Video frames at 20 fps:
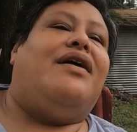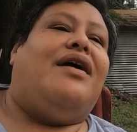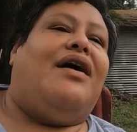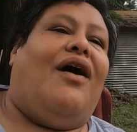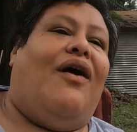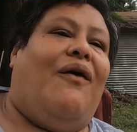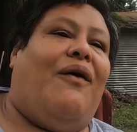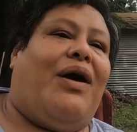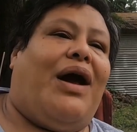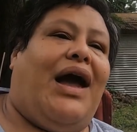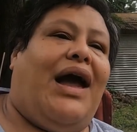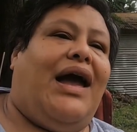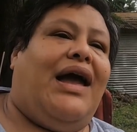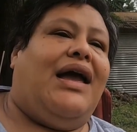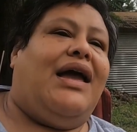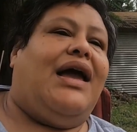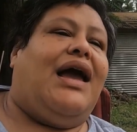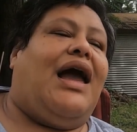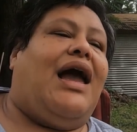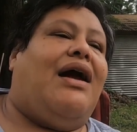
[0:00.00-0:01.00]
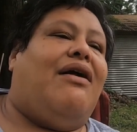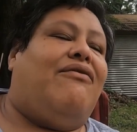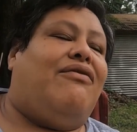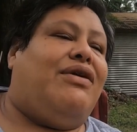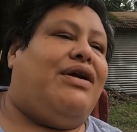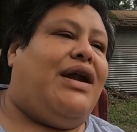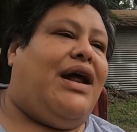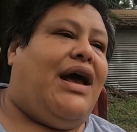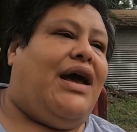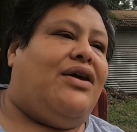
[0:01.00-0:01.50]
Okay,
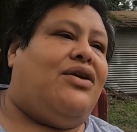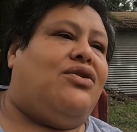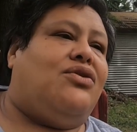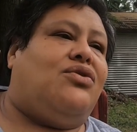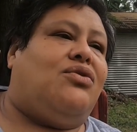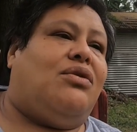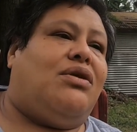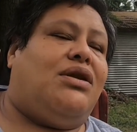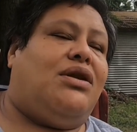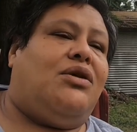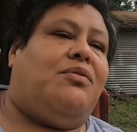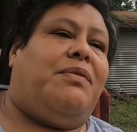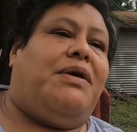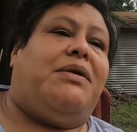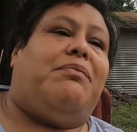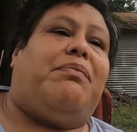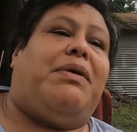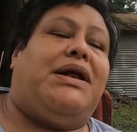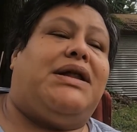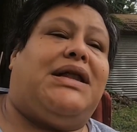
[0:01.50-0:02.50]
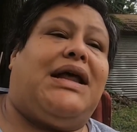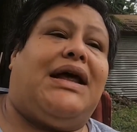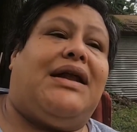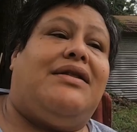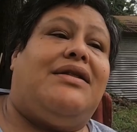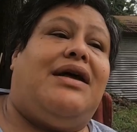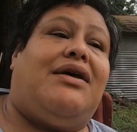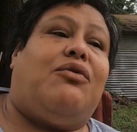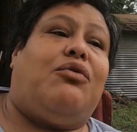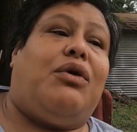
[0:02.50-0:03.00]
every day you do a little bit, but
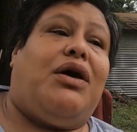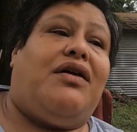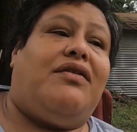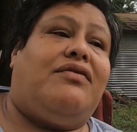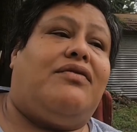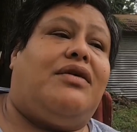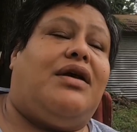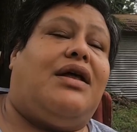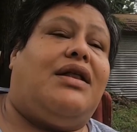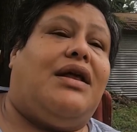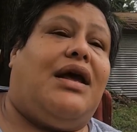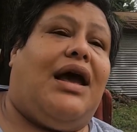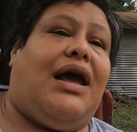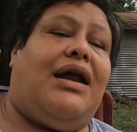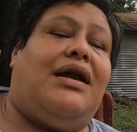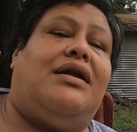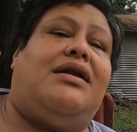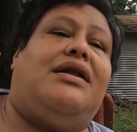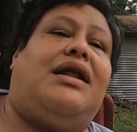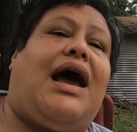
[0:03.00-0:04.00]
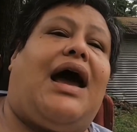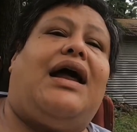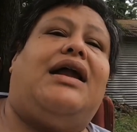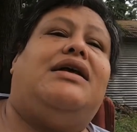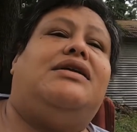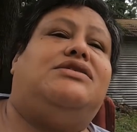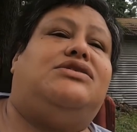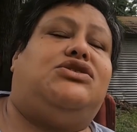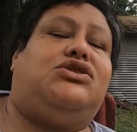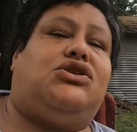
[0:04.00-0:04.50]
then the rest, and that
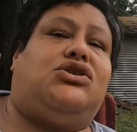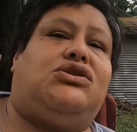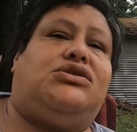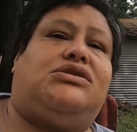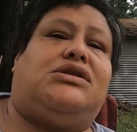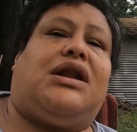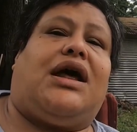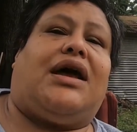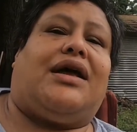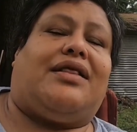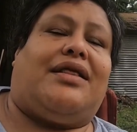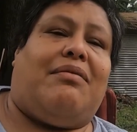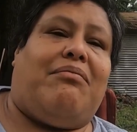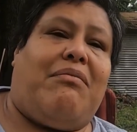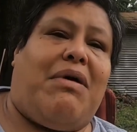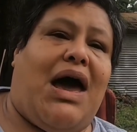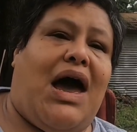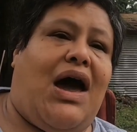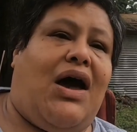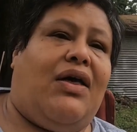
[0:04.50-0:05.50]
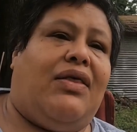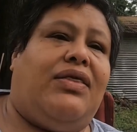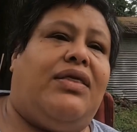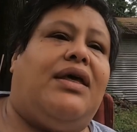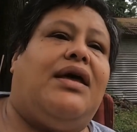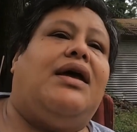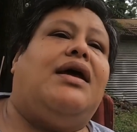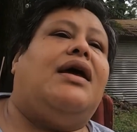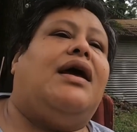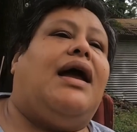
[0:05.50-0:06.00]
is just like the math
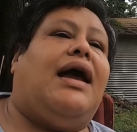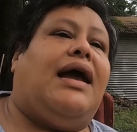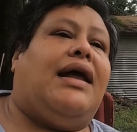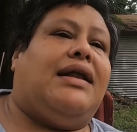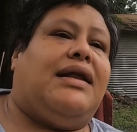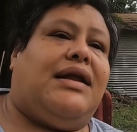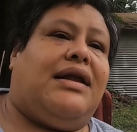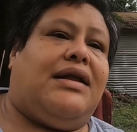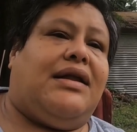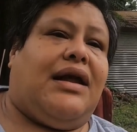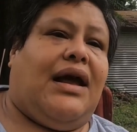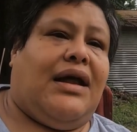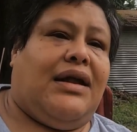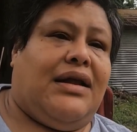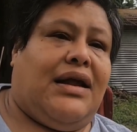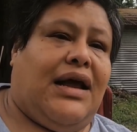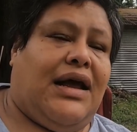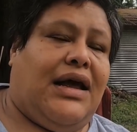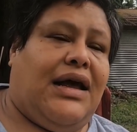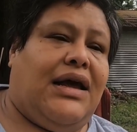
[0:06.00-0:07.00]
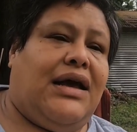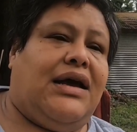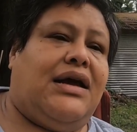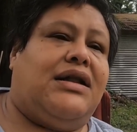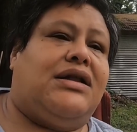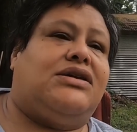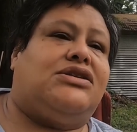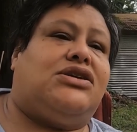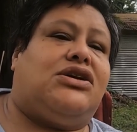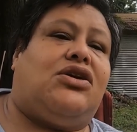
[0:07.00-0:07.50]
and and the
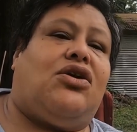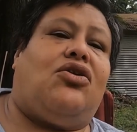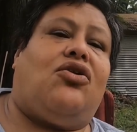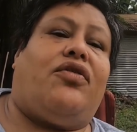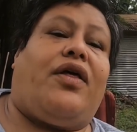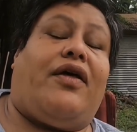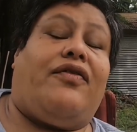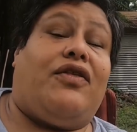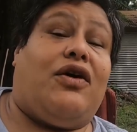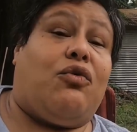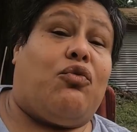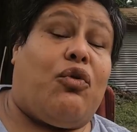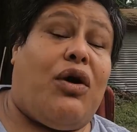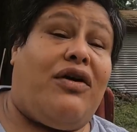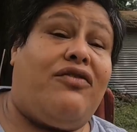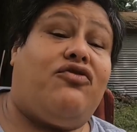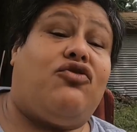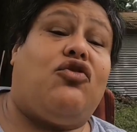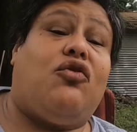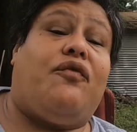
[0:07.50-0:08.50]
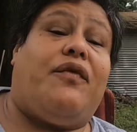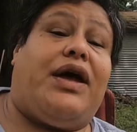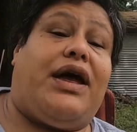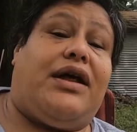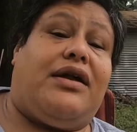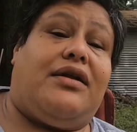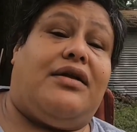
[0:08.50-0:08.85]
English and all that. The rest of it.